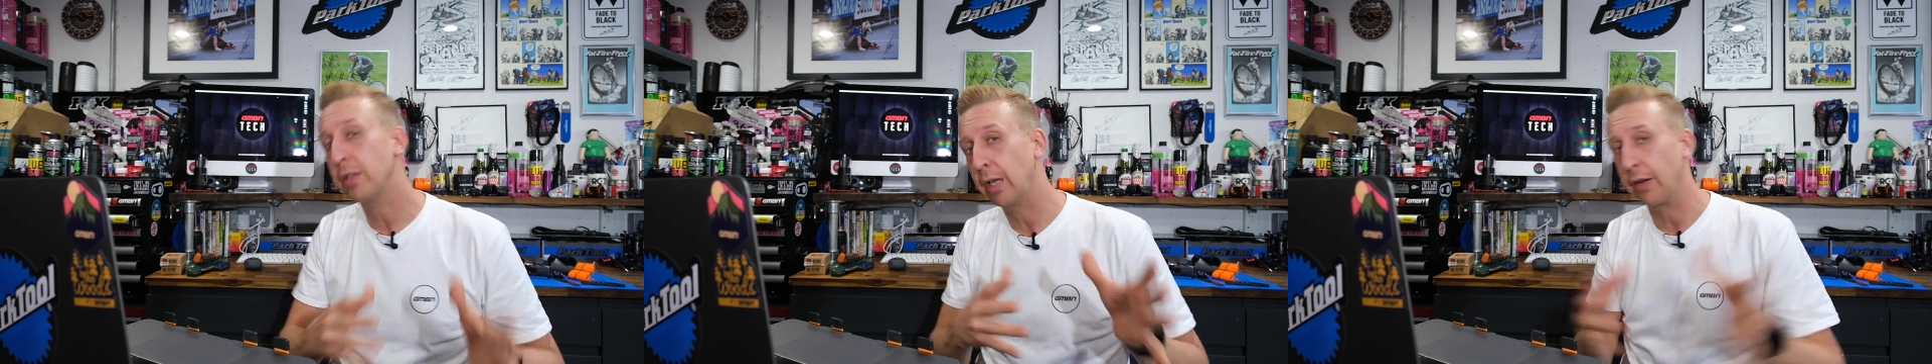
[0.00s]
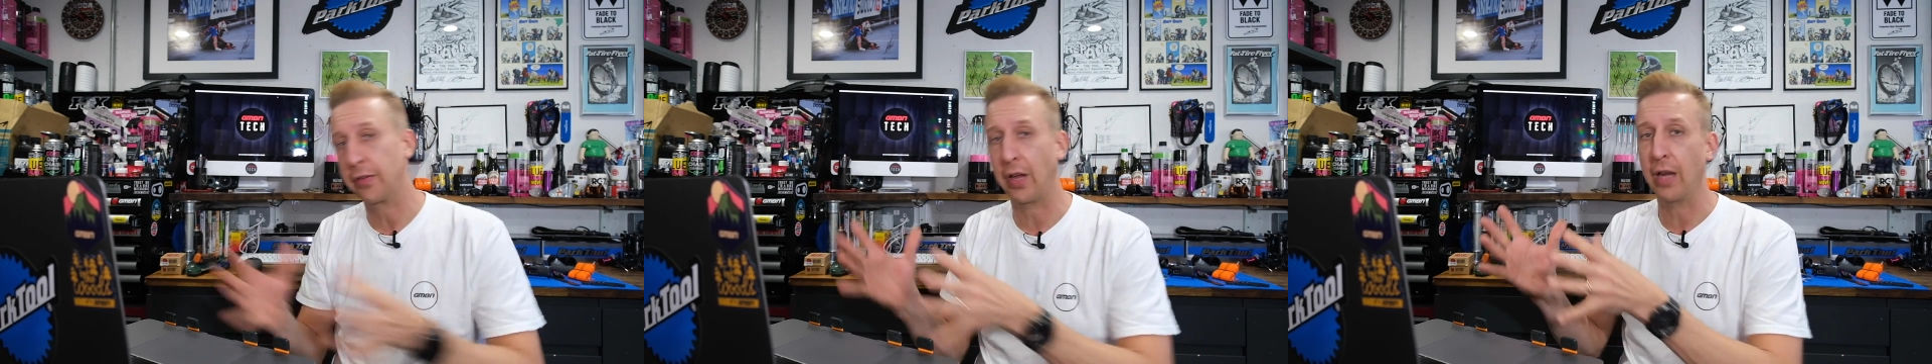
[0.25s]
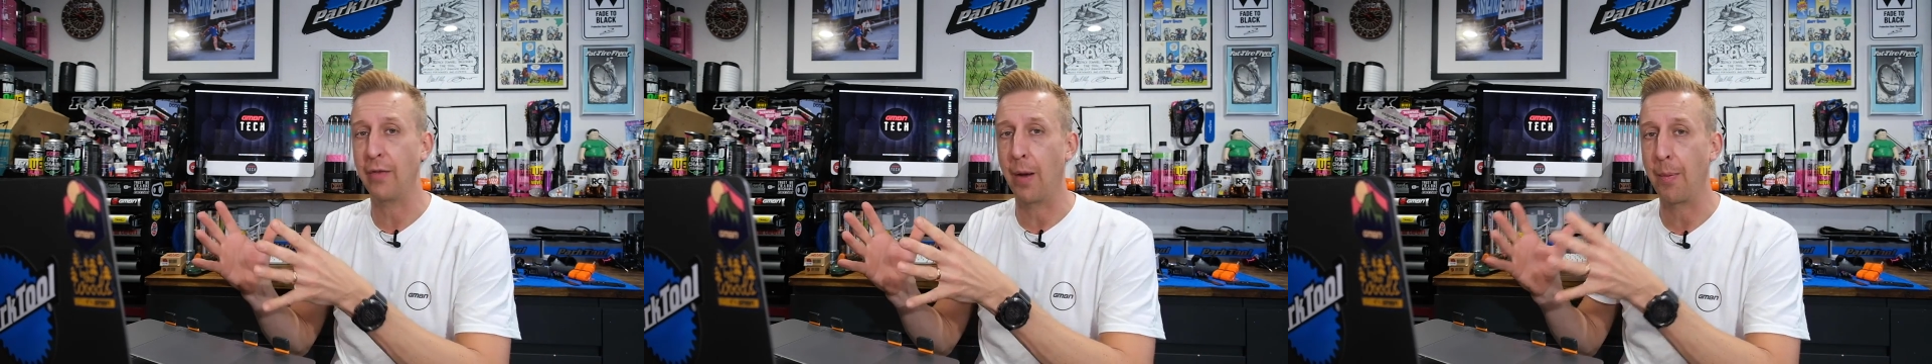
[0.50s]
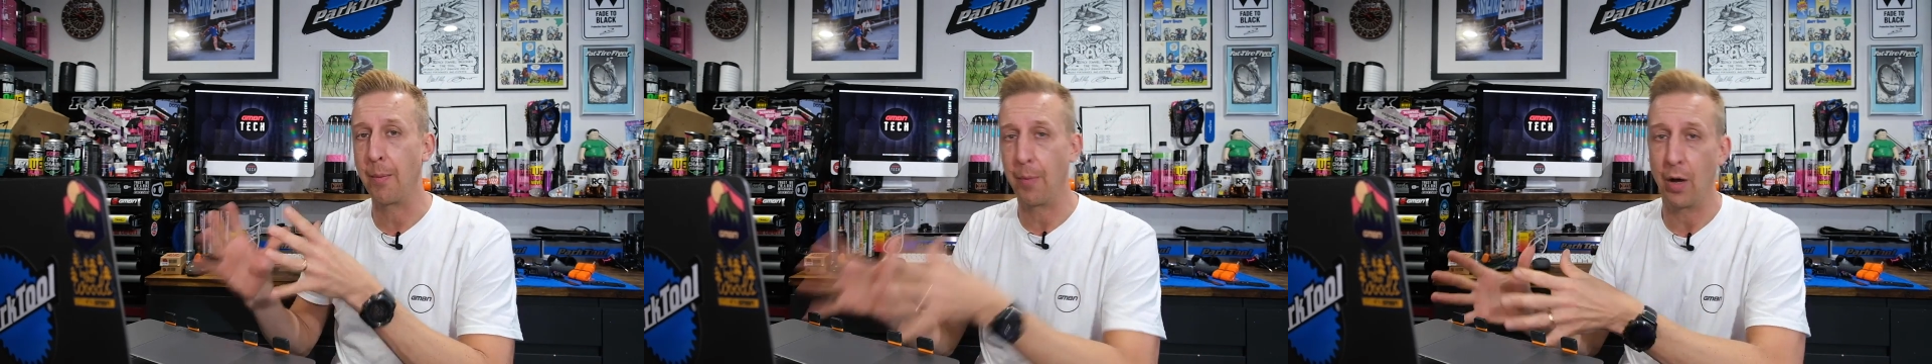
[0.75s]
you know, save
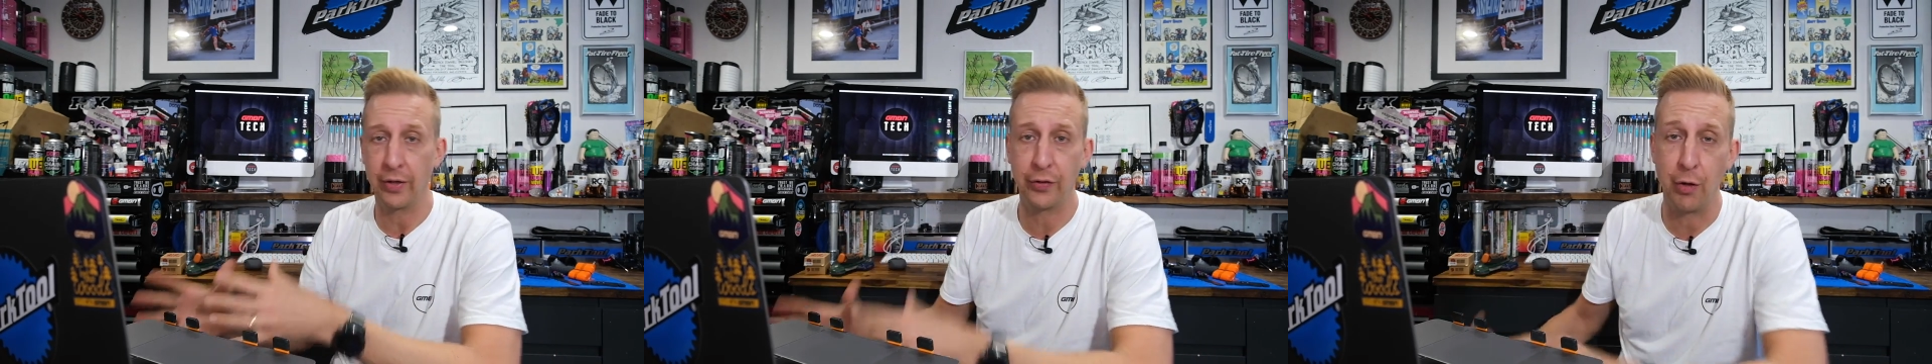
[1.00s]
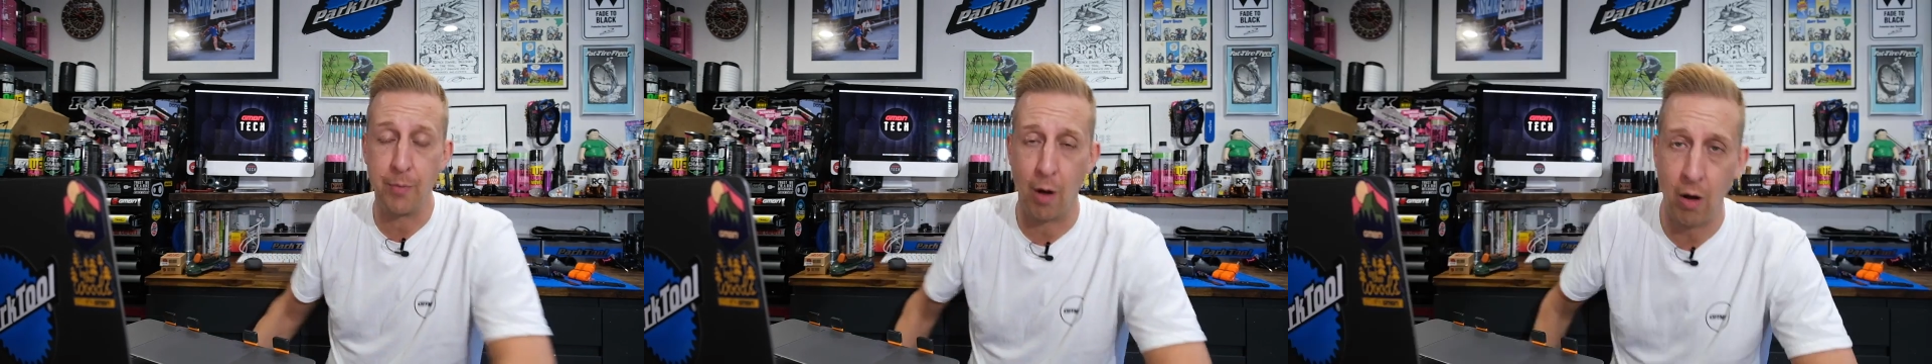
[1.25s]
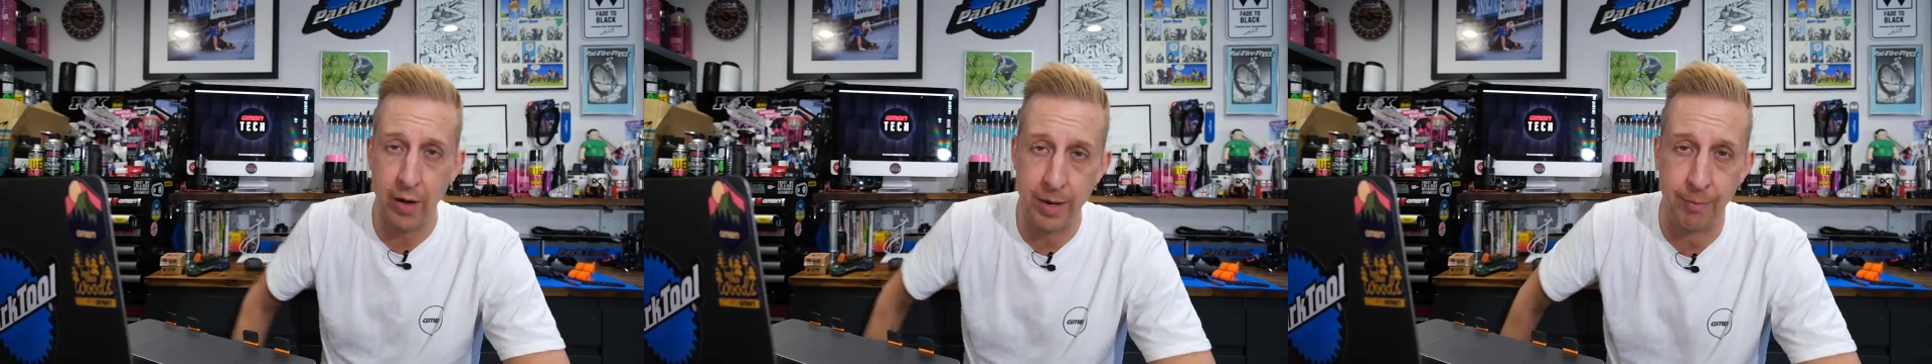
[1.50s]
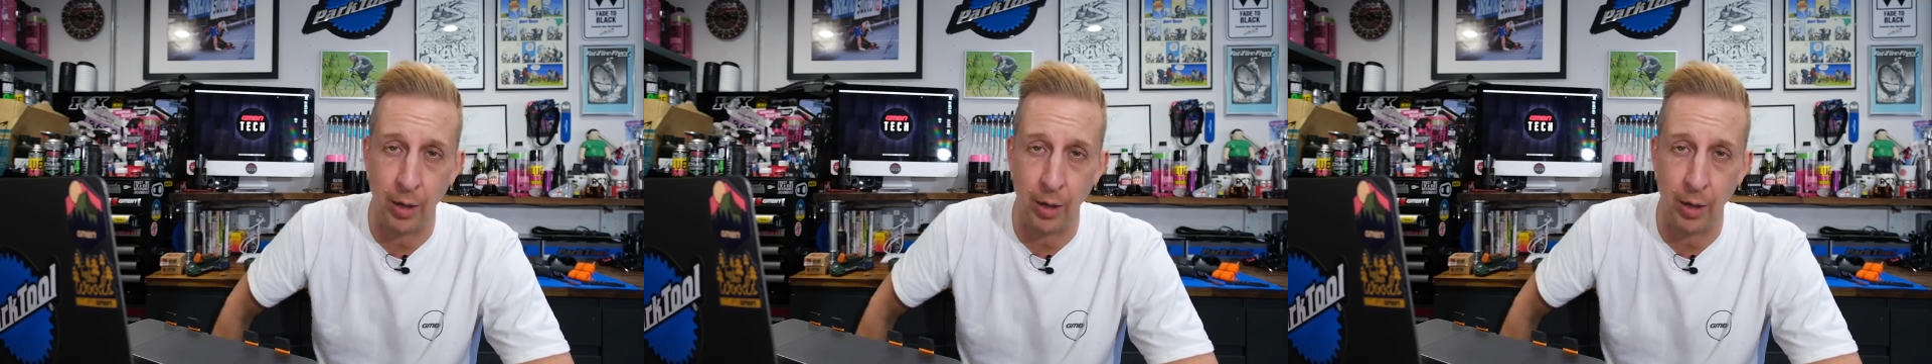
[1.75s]
up and buy a super high-end